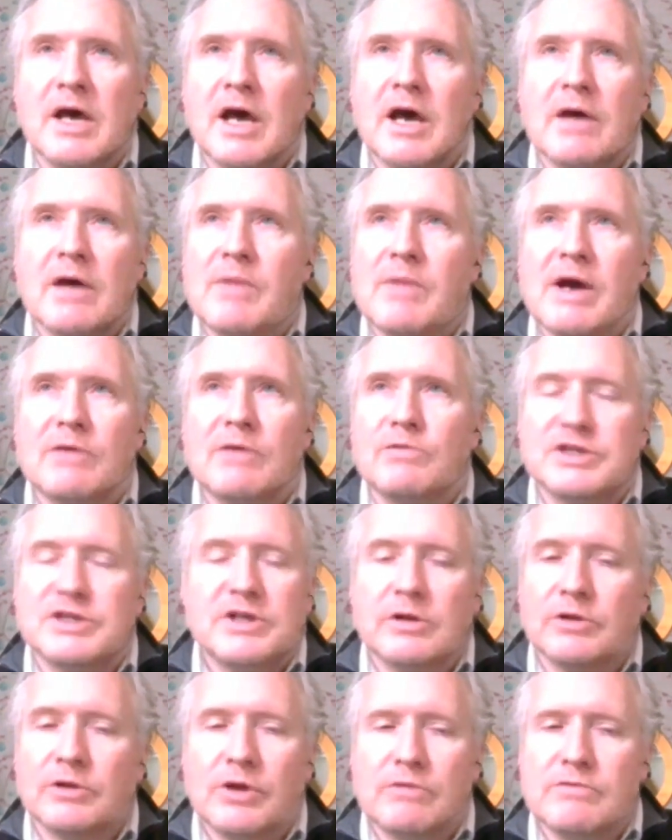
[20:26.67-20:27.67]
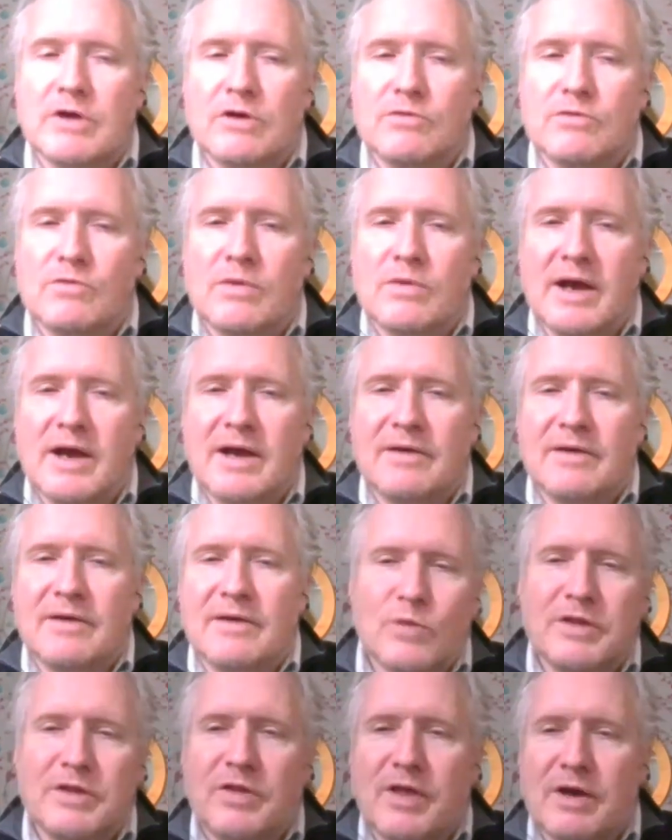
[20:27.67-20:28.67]
Um, and we still don't know
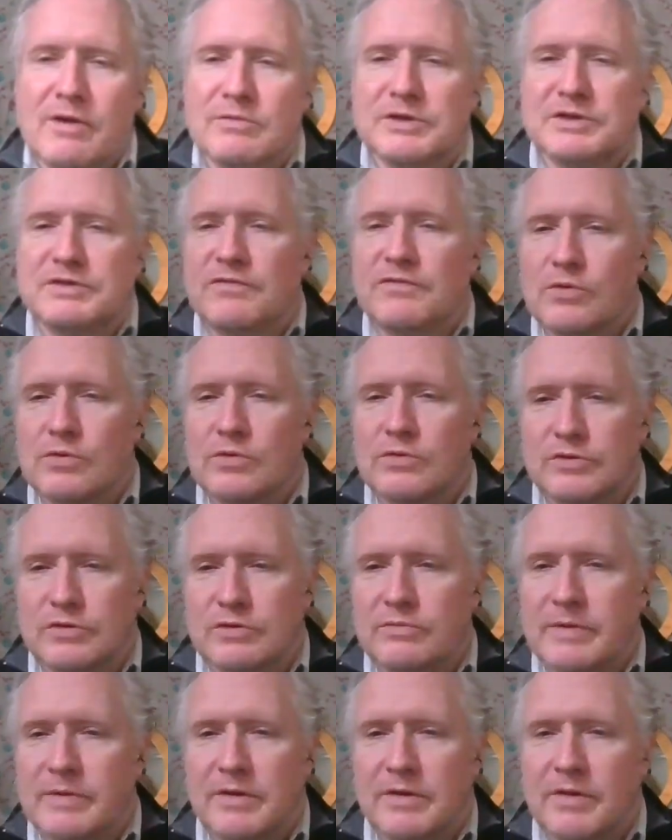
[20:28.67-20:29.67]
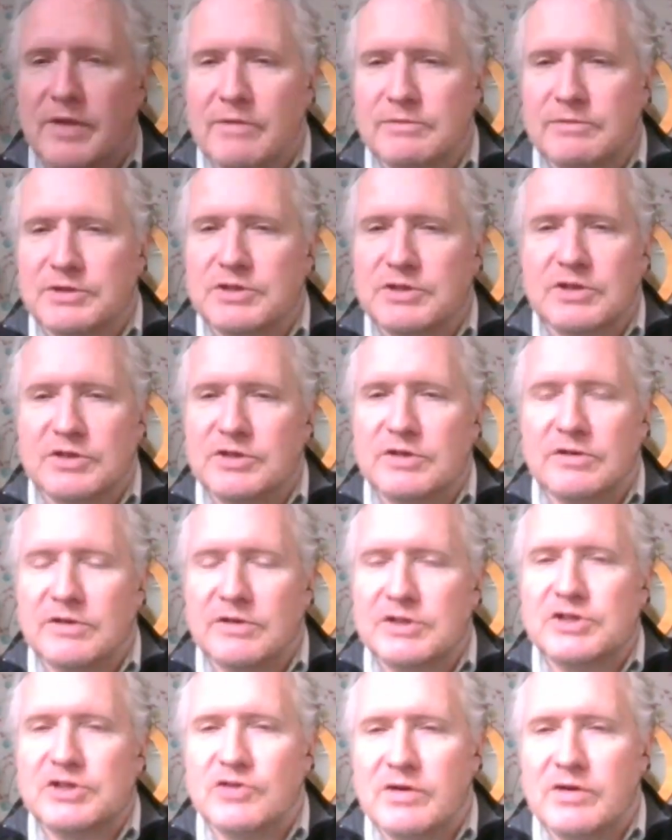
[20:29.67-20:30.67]
whether that was fraud or whether that was just
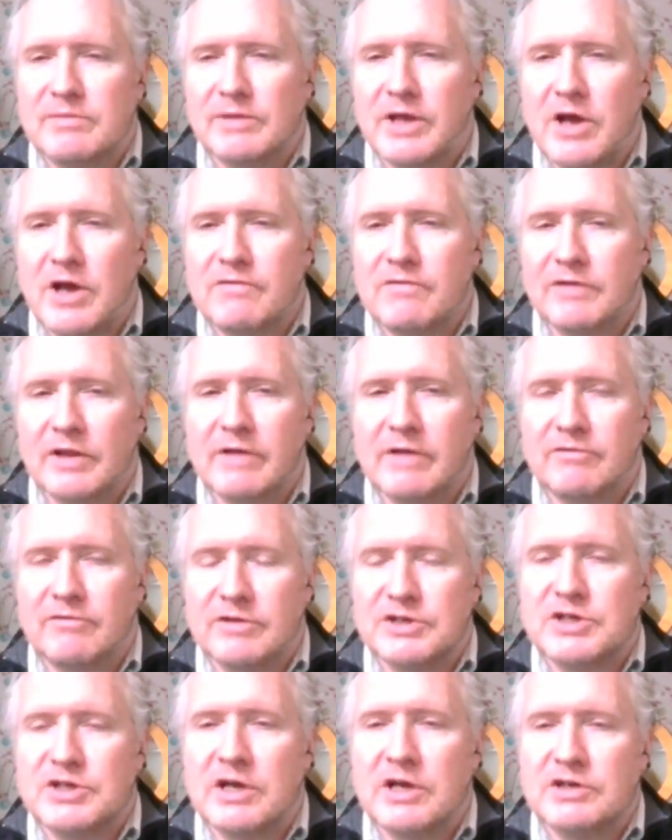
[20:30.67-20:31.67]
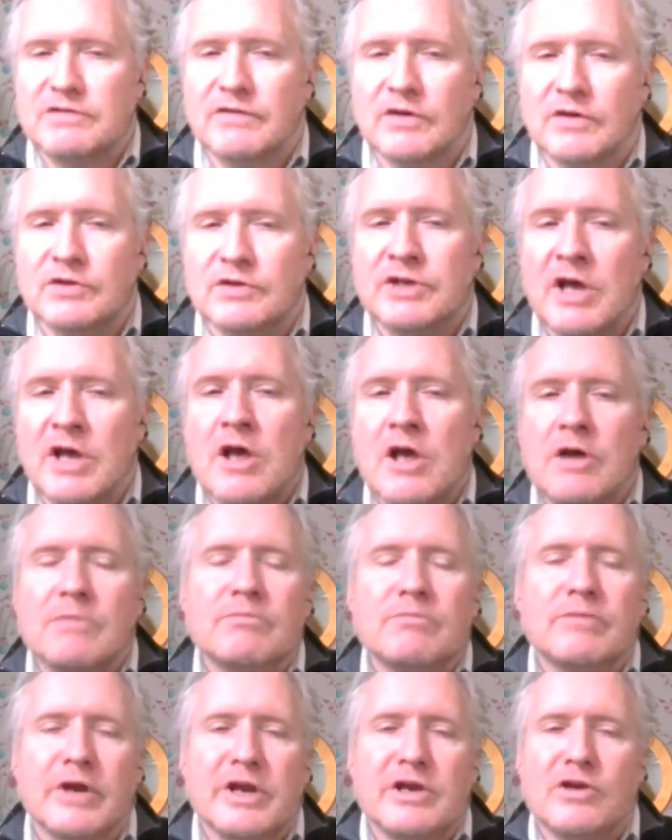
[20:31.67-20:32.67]
an extremely overleveraged hedge fund.
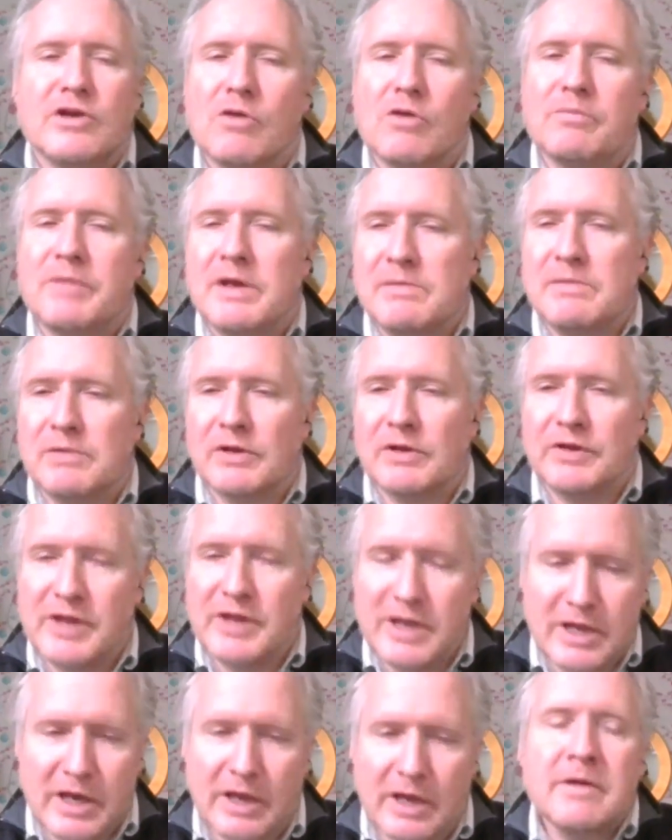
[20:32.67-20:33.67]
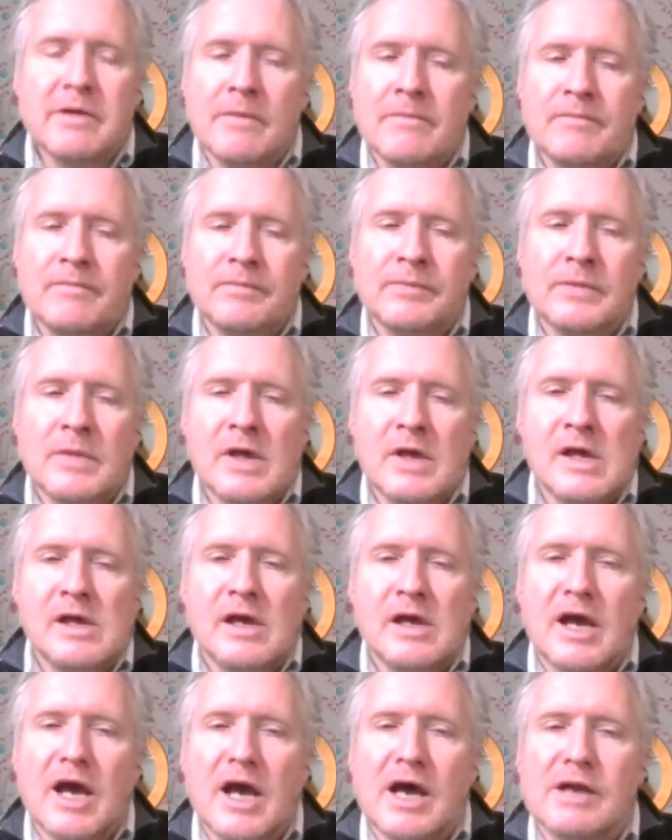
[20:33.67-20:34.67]
But it got people thinking
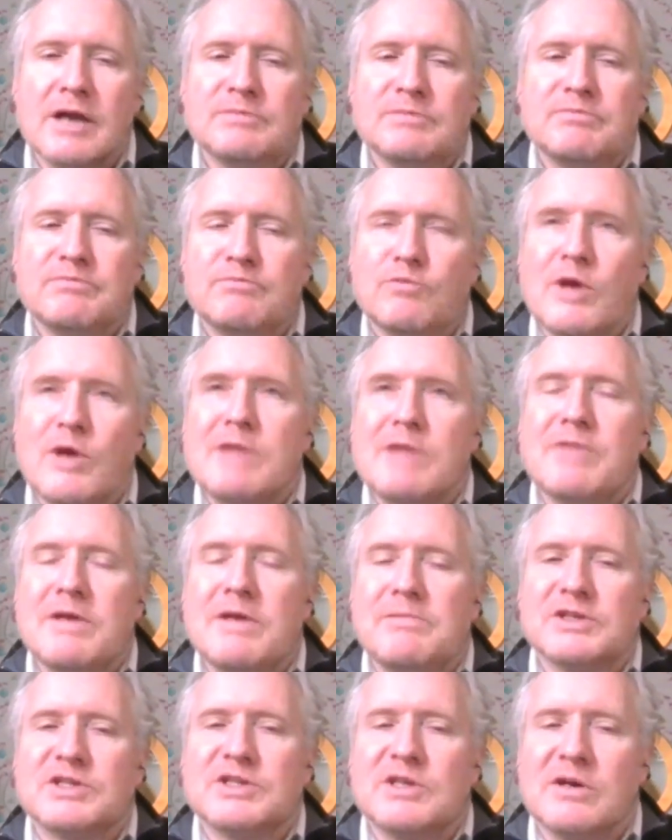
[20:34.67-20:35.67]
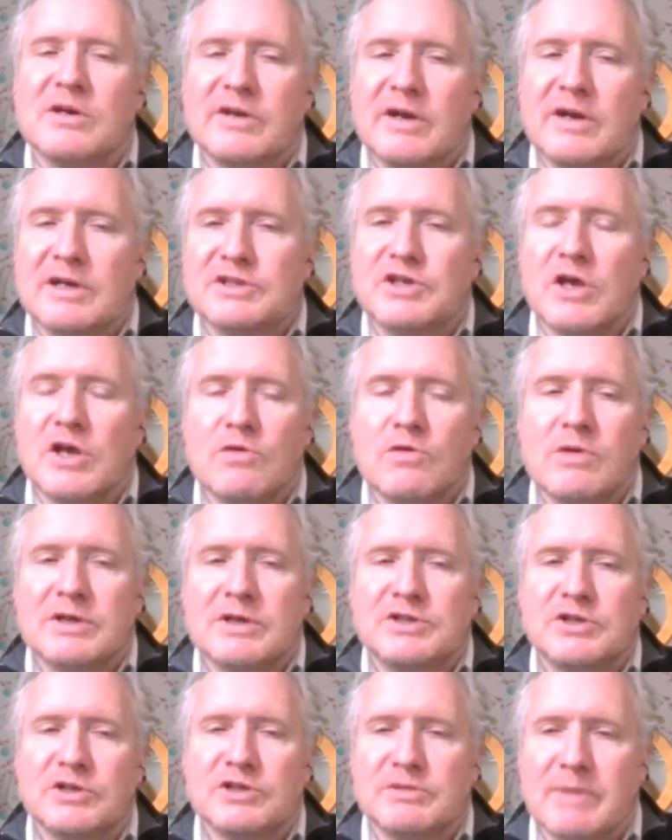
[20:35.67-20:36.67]
and when people started asking
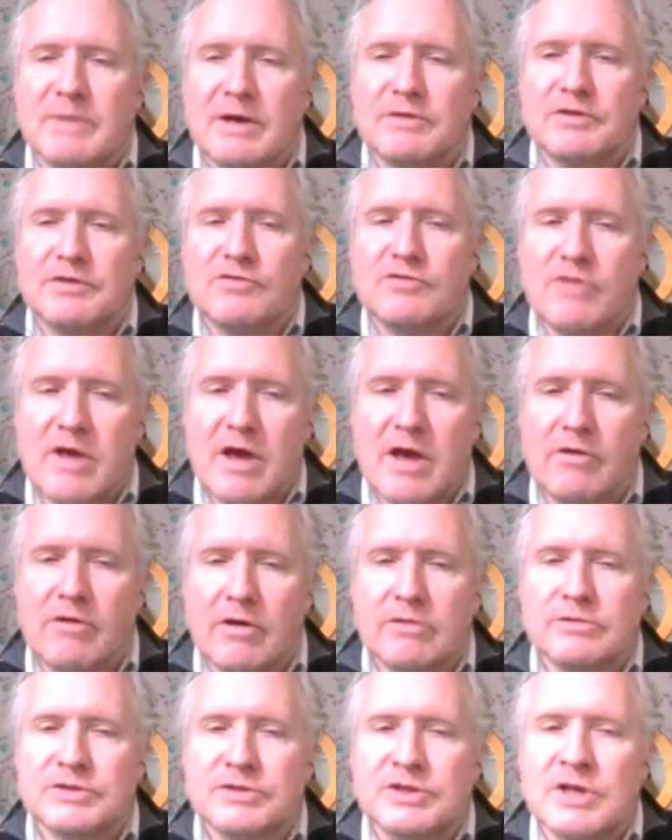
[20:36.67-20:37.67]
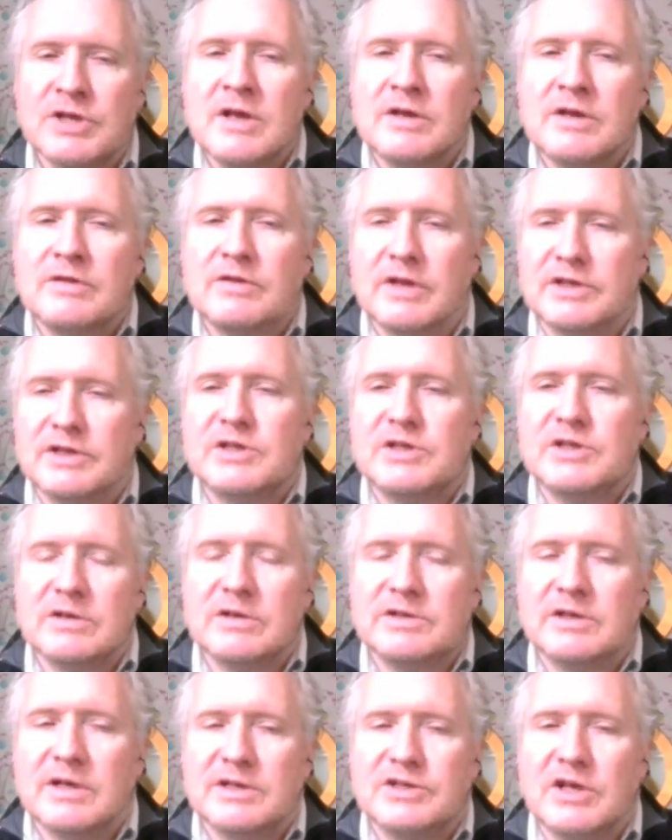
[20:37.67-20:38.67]
questions about Three Arrows, they
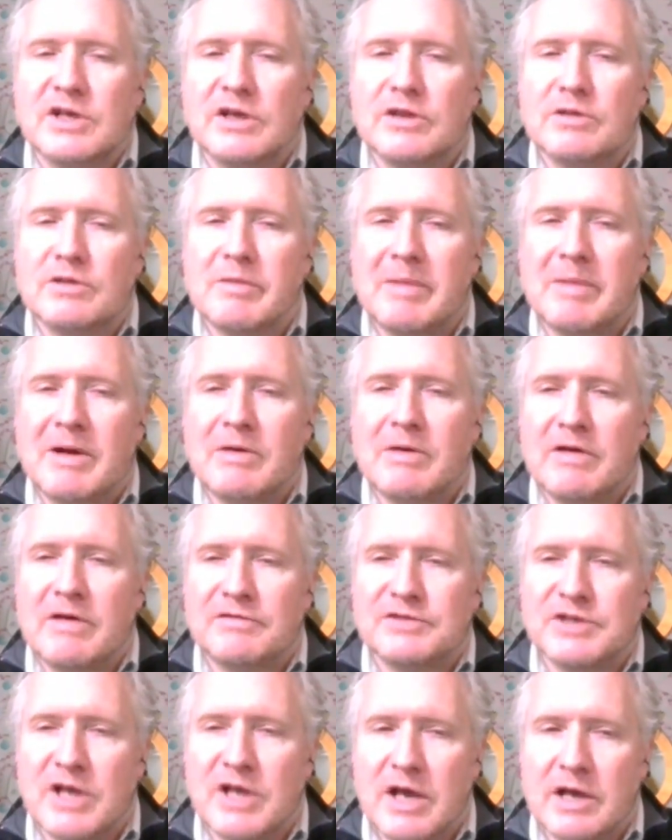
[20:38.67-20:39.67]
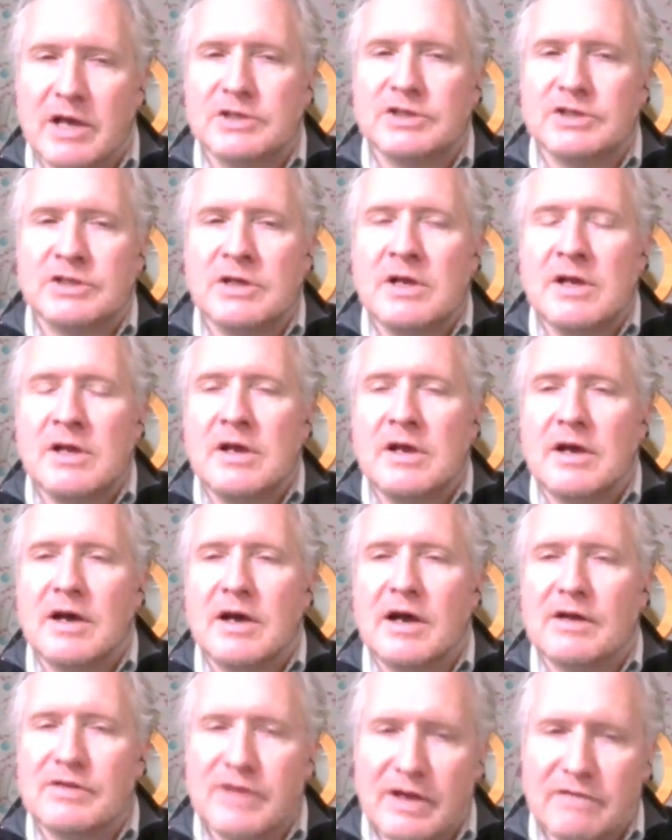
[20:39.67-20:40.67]
started asking them about FTX,
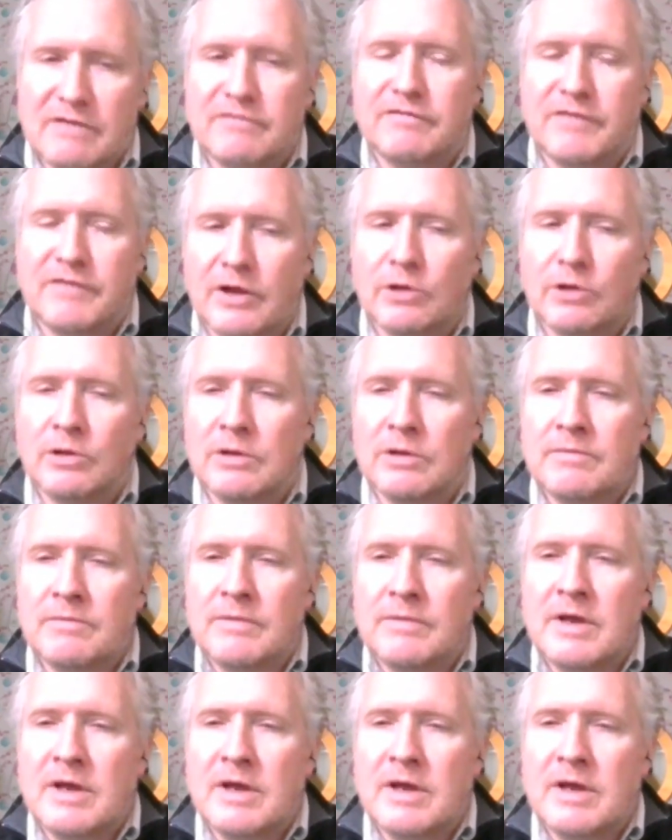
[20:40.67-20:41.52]
and that fell.